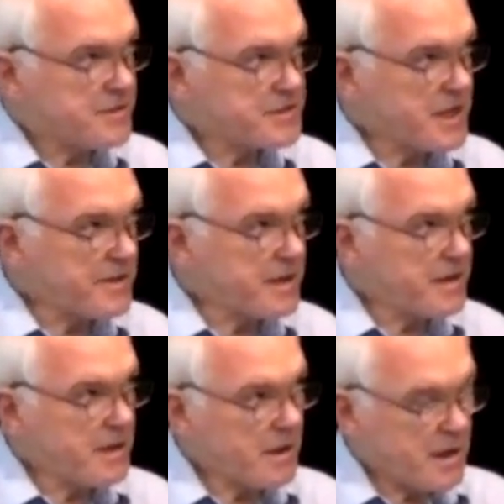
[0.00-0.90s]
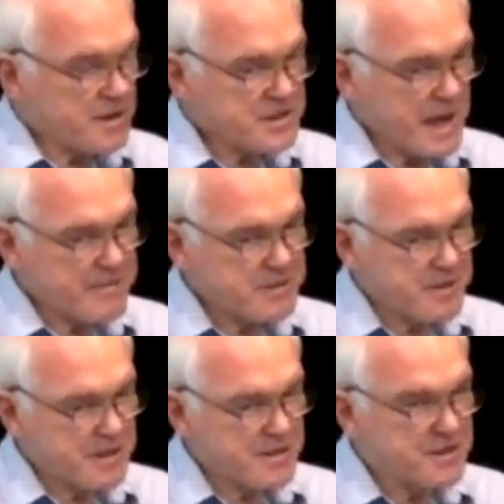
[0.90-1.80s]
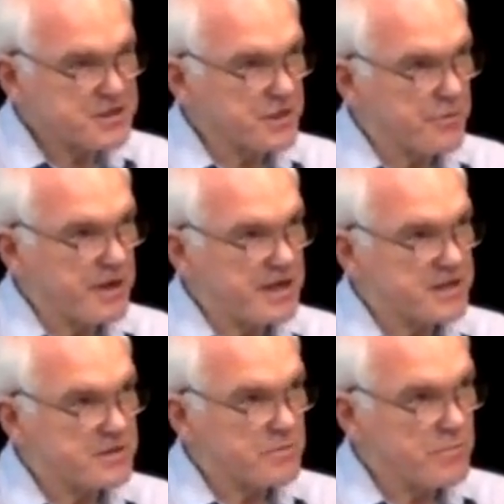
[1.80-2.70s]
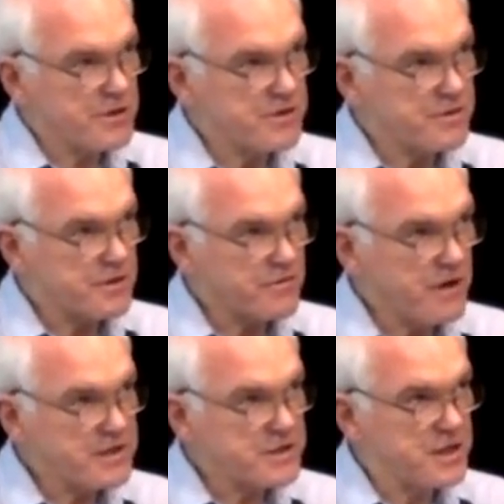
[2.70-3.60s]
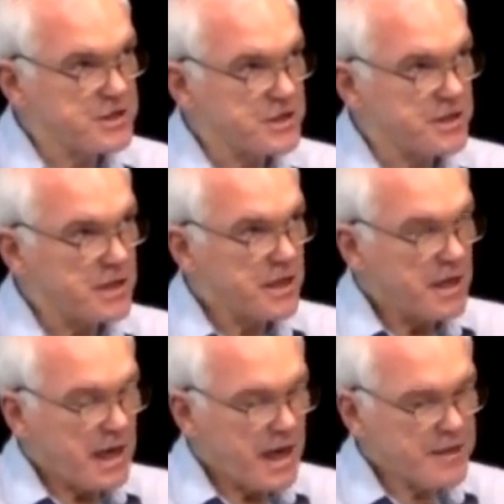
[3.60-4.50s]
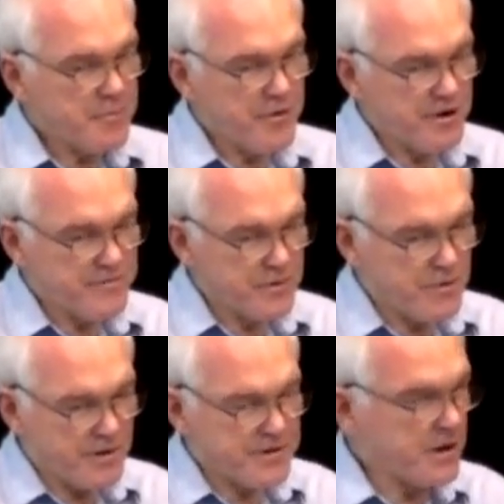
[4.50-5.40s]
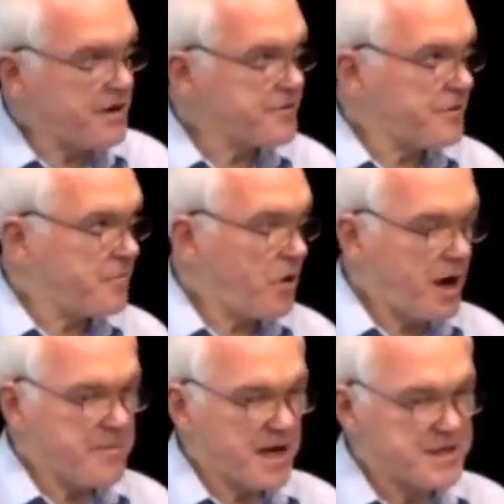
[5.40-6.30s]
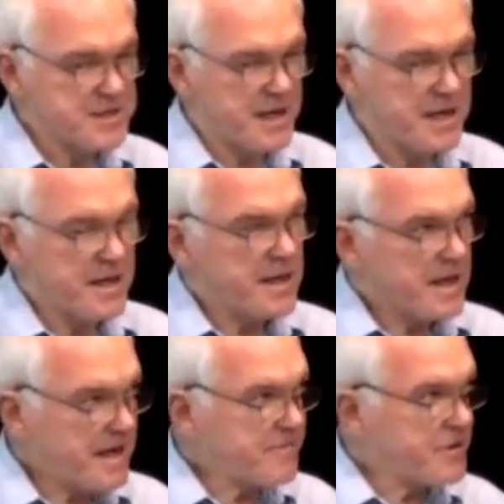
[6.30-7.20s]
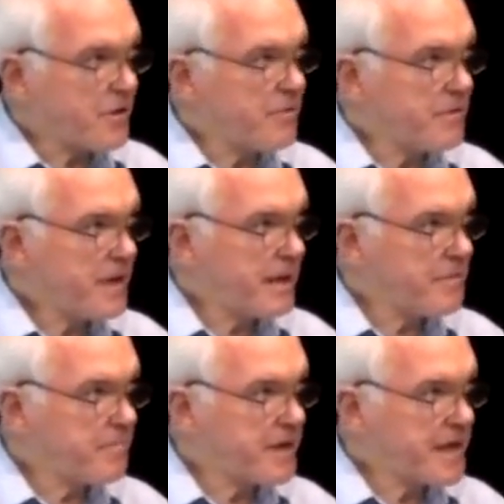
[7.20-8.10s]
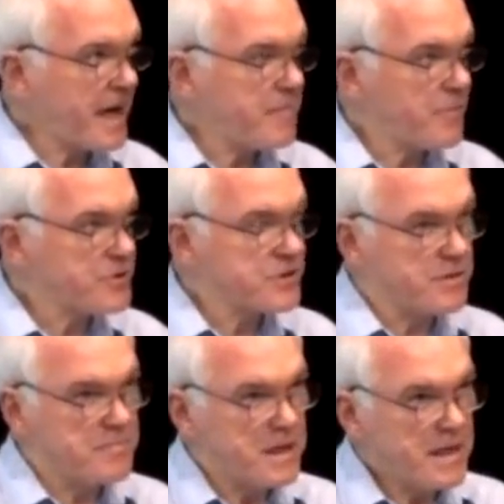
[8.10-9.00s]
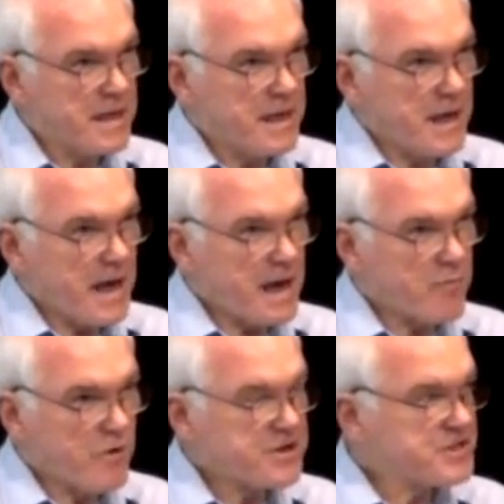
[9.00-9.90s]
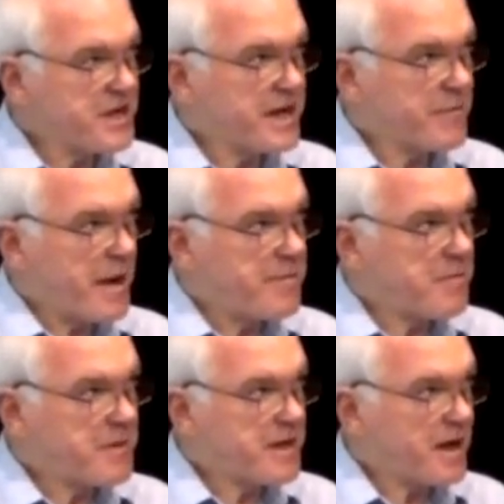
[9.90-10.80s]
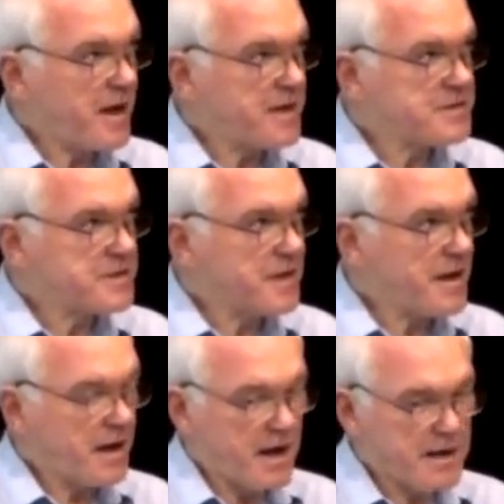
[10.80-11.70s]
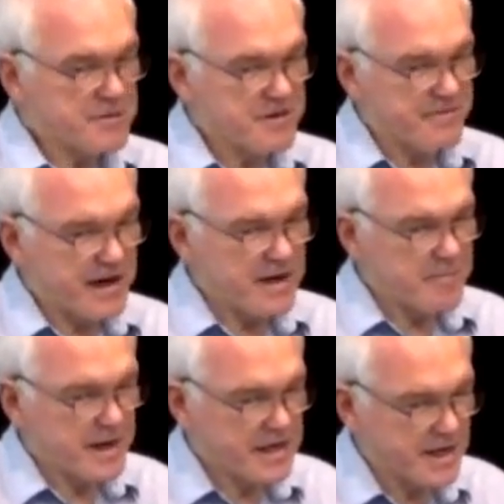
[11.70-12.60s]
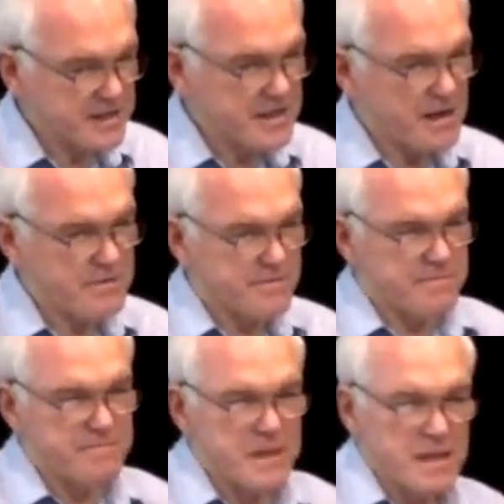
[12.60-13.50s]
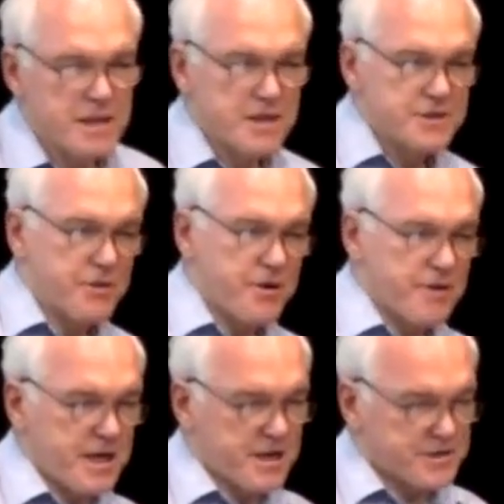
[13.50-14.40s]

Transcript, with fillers: the Saudi establishment disagrees with the translation and the point of view of the author, Muhammad Asad, even though he became Muslim and went to Saudi Arabia because he was invited by King Saud. So here it